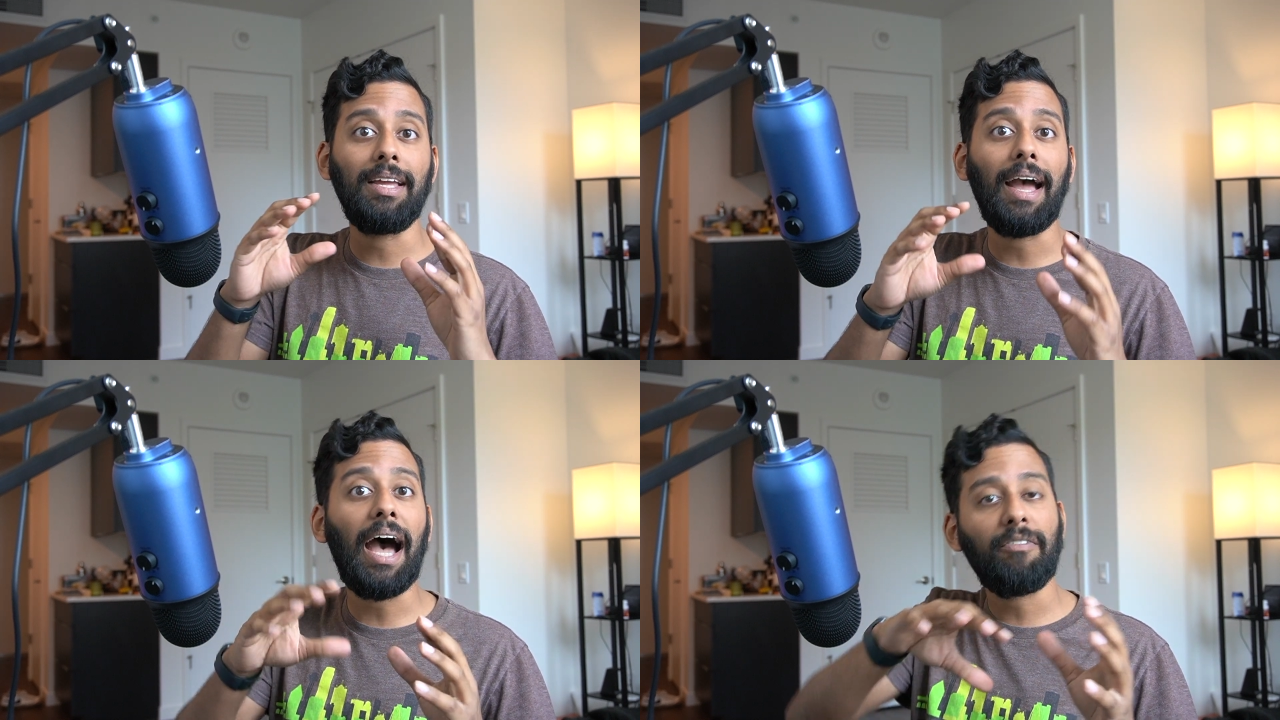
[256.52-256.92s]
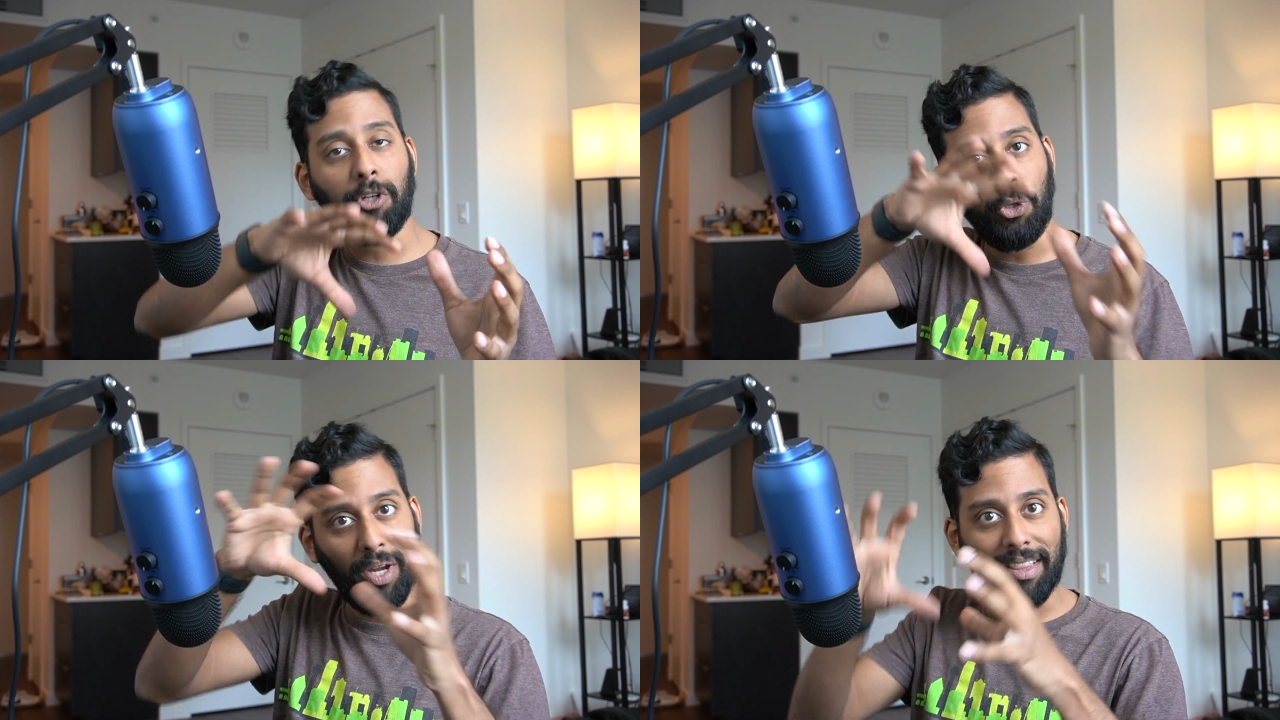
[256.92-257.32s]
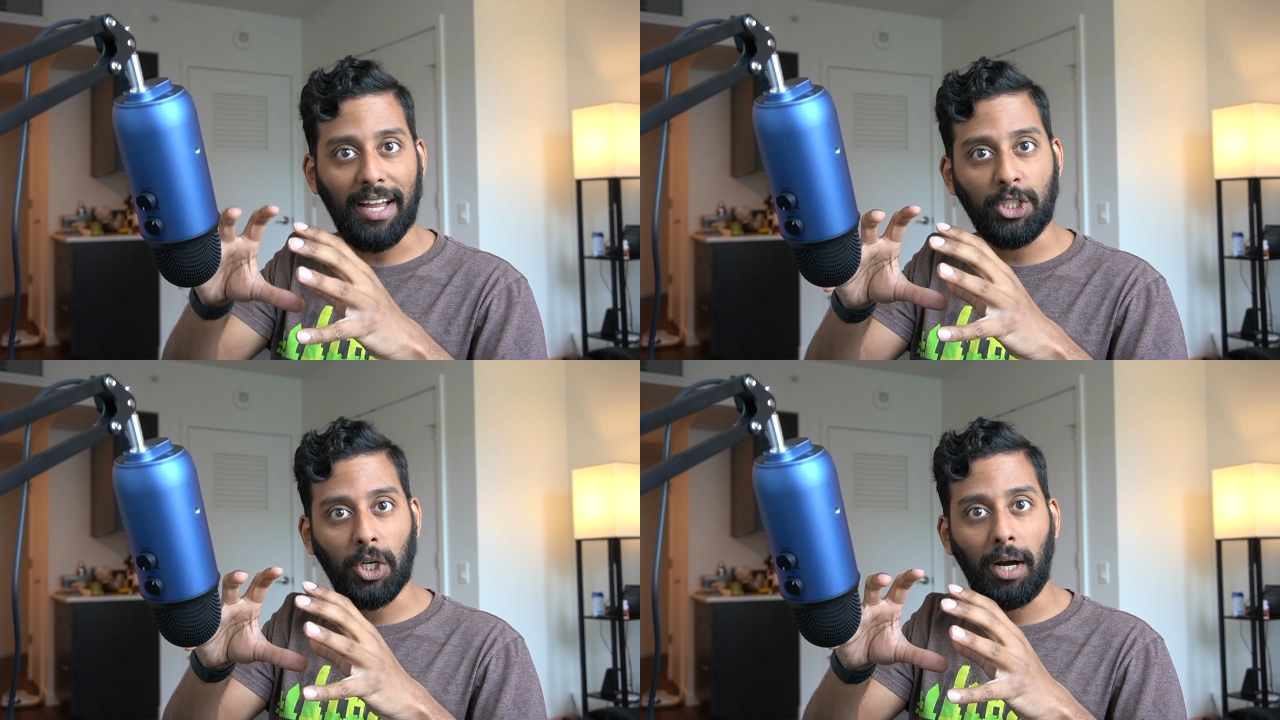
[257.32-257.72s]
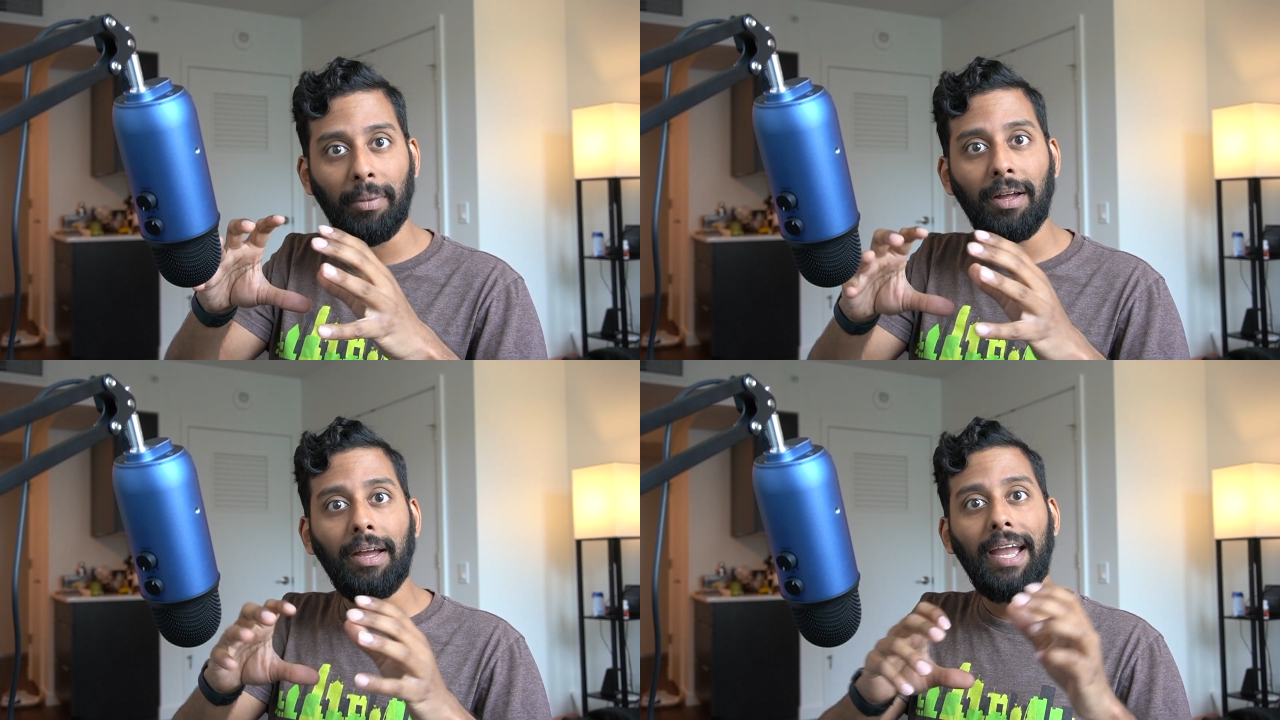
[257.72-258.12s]
after you get that
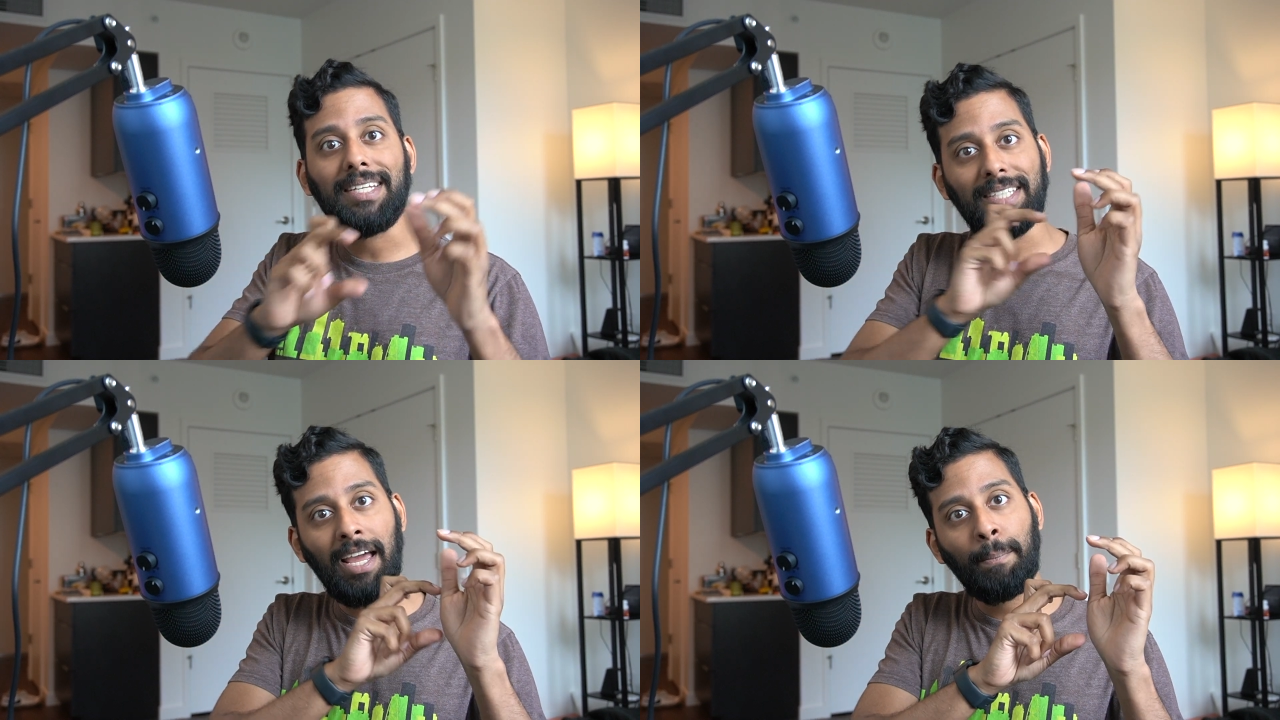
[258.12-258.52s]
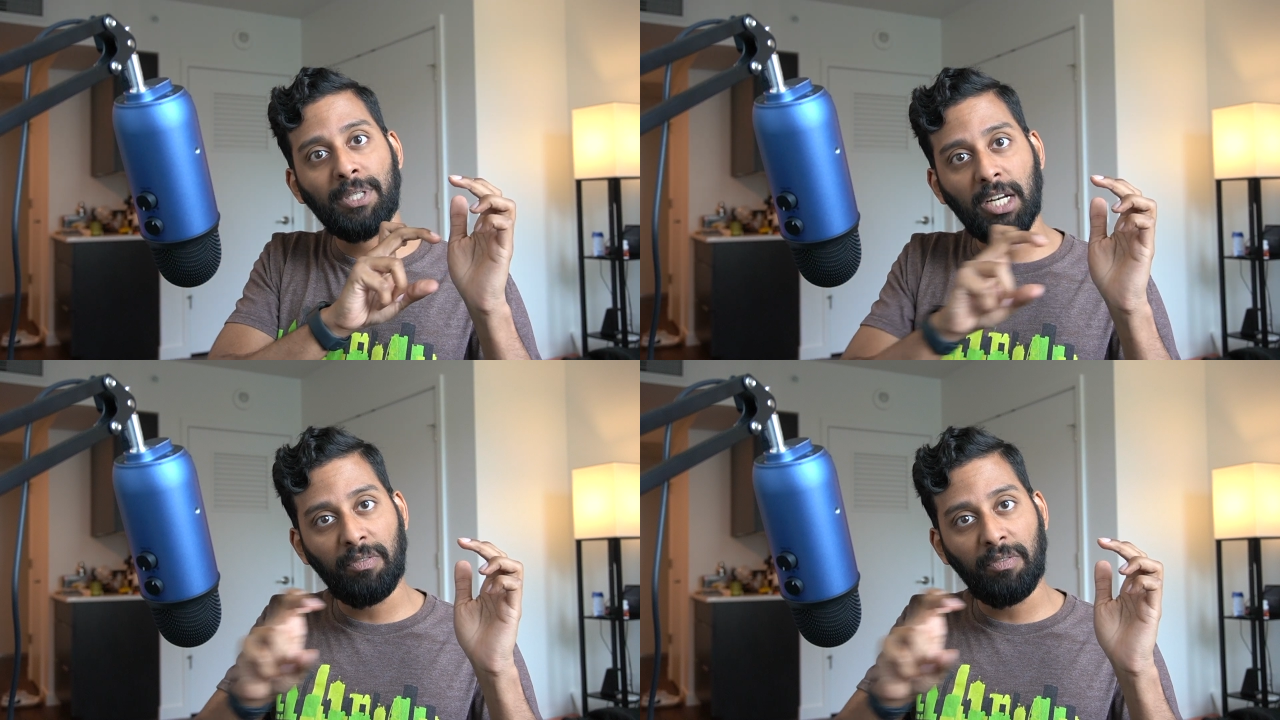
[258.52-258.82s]
job, it's 10%